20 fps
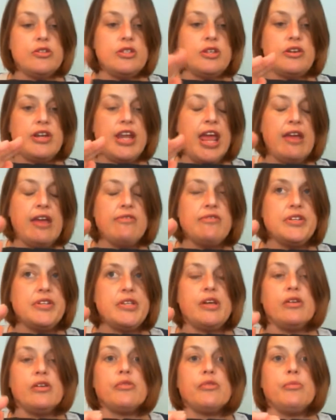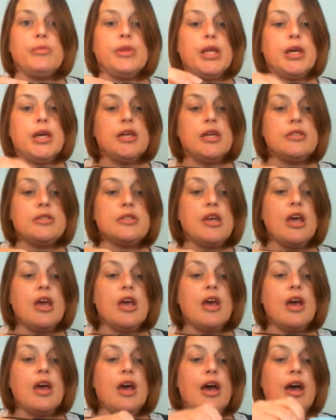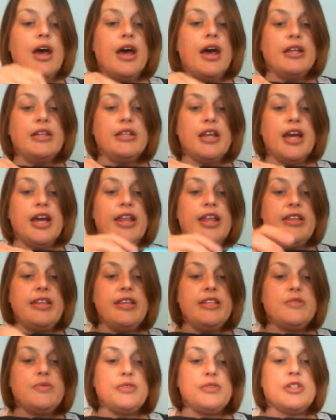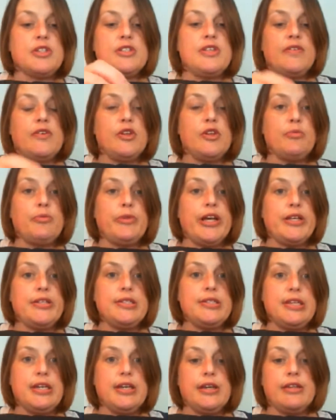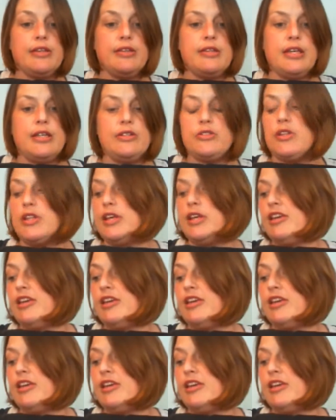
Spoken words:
They're in every single room in the house. And I like these ones because they've got the plastic thing to